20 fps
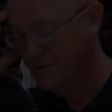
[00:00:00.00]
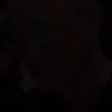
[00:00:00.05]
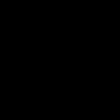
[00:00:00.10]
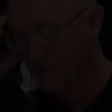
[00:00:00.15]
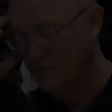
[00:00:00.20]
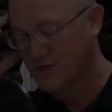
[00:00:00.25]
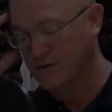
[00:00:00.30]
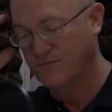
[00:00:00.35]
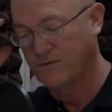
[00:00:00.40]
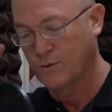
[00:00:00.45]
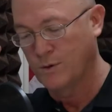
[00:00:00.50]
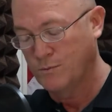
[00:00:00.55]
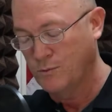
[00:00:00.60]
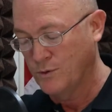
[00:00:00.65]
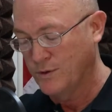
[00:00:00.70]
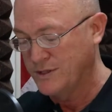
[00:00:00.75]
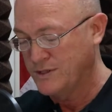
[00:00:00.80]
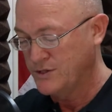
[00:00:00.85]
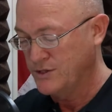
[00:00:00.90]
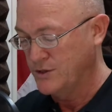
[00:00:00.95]
It was a
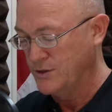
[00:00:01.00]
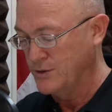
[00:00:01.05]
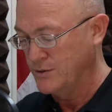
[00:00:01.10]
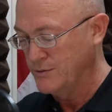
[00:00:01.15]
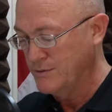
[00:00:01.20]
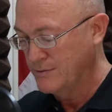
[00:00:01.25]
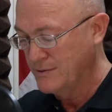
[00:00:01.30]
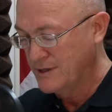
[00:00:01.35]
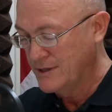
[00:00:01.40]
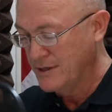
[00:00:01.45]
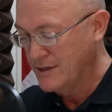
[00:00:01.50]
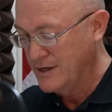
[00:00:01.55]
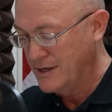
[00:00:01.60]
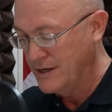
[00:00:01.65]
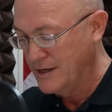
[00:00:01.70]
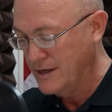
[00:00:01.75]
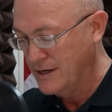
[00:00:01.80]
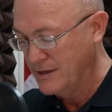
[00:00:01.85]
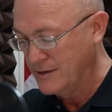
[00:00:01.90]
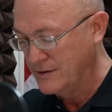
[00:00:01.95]
4.2,
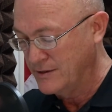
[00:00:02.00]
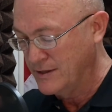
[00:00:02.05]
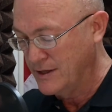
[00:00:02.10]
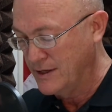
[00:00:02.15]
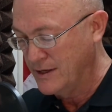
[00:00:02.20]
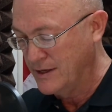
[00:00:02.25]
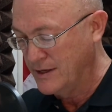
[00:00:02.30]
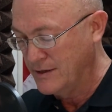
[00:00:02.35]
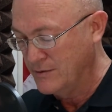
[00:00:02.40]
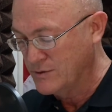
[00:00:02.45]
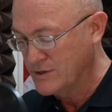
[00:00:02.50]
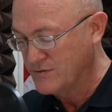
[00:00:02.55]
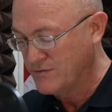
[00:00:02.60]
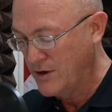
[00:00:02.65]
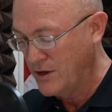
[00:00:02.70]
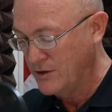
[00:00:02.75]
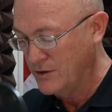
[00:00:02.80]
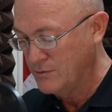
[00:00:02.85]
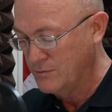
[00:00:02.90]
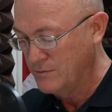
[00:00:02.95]
and it was
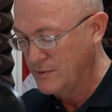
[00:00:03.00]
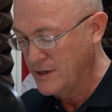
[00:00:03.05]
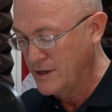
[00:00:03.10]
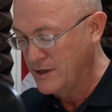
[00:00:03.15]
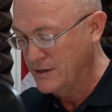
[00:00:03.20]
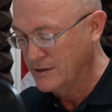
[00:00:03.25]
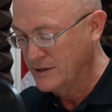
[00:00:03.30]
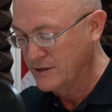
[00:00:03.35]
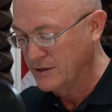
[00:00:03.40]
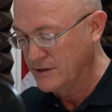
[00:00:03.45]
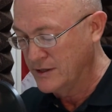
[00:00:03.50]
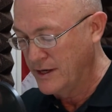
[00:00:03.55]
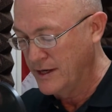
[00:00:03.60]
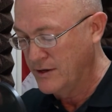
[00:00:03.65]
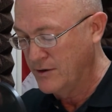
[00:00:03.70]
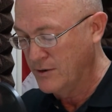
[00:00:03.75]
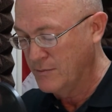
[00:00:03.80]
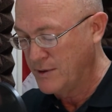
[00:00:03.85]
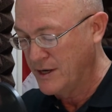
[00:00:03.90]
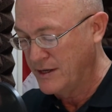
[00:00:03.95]
followed a little
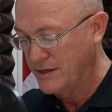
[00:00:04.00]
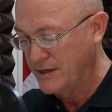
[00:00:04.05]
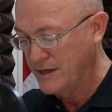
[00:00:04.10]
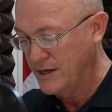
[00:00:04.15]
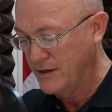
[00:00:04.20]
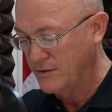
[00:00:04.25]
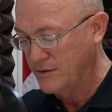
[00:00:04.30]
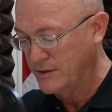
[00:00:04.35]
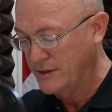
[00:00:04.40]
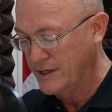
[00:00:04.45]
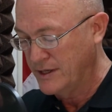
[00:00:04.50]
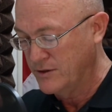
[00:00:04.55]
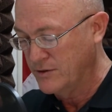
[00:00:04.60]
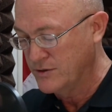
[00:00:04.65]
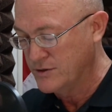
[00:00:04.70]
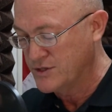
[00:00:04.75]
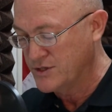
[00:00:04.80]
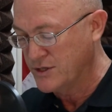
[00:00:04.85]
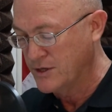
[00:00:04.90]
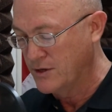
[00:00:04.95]
later, about an hour later
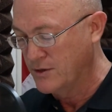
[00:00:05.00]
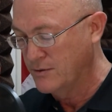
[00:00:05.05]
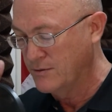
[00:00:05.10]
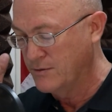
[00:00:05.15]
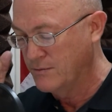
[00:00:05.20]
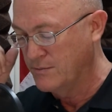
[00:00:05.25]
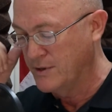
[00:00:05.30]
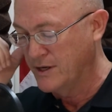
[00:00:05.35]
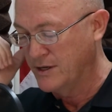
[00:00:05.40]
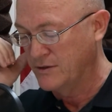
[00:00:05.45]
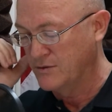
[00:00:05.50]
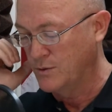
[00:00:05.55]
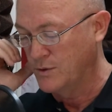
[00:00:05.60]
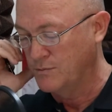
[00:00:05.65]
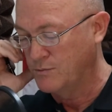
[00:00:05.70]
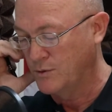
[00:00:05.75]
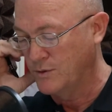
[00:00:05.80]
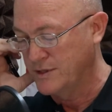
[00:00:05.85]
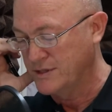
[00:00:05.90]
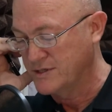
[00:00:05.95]
or so, by a
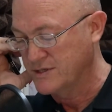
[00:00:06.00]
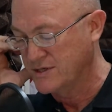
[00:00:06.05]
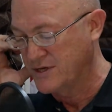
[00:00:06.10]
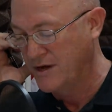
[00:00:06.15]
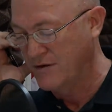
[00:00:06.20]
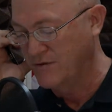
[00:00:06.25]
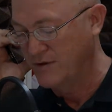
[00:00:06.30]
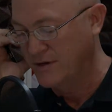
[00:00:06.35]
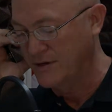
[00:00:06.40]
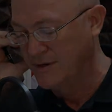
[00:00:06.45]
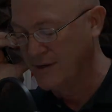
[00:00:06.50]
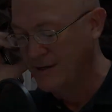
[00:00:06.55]
3.7.